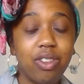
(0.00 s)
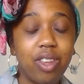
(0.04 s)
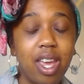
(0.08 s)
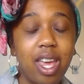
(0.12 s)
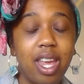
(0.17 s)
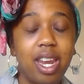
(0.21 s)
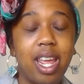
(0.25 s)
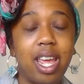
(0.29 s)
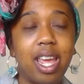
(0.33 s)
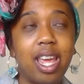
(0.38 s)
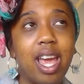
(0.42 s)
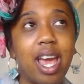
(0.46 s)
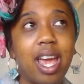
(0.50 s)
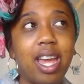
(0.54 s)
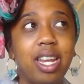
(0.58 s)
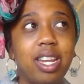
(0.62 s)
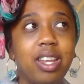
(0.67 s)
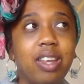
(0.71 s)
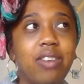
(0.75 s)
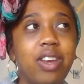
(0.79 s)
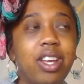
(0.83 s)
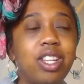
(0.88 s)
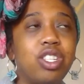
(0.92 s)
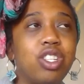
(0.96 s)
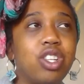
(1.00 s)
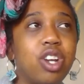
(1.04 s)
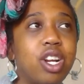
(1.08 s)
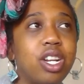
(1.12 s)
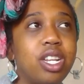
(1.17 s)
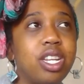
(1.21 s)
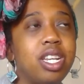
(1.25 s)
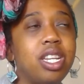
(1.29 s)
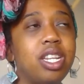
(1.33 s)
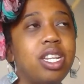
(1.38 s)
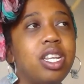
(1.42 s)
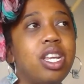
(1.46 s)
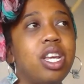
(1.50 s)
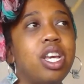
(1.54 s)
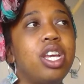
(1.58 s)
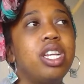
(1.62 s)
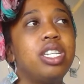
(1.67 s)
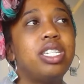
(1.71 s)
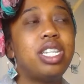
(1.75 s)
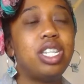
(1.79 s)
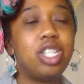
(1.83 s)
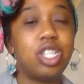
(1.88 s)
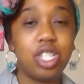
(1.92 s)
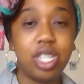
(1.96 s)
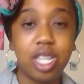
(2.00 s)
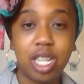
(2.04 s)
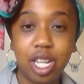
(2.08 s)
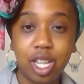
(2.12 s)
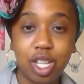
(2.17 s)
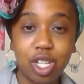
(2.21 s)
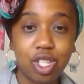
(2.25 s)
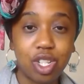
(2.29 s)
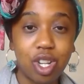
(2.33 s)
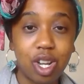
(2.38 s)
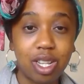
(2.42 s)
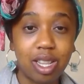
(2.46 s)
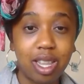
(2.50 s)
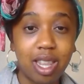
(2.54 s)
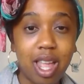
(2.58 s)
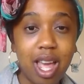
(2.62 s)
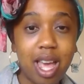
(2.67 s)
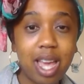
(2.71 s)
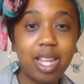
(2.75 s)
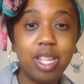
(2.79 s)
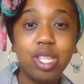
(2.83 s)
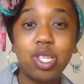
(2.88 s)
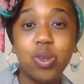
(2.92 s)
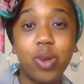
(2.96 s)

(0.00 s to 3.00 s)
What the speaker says: And I started teaching English online,